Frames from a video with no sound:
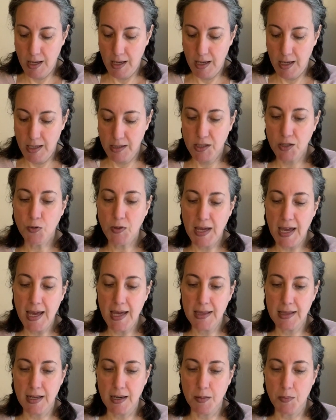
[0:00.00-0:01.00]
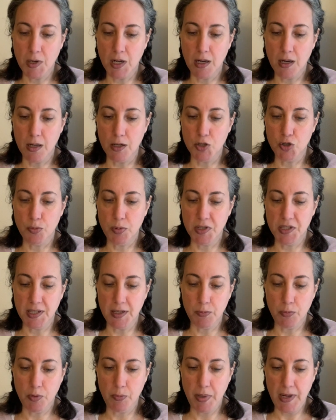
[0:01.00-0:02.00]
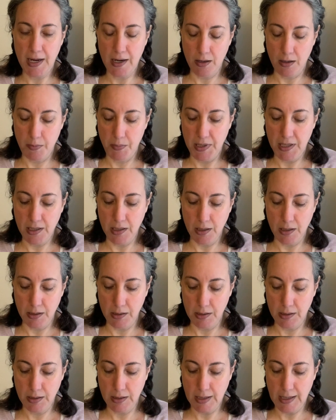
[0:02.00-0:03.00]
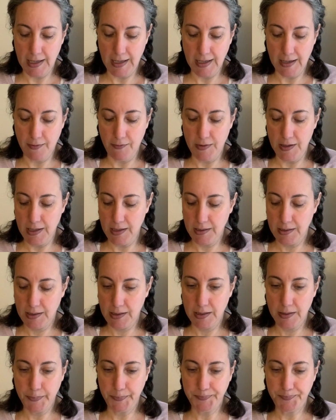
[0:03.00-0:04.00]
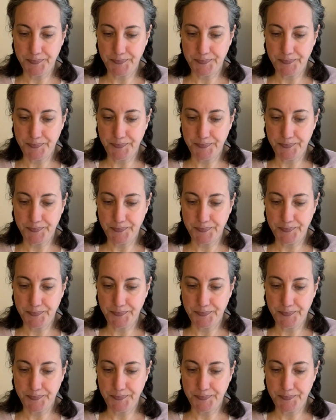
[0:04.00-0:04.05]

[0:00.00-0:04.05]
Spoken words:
it's okay that I'm not 100% prepared because I have this.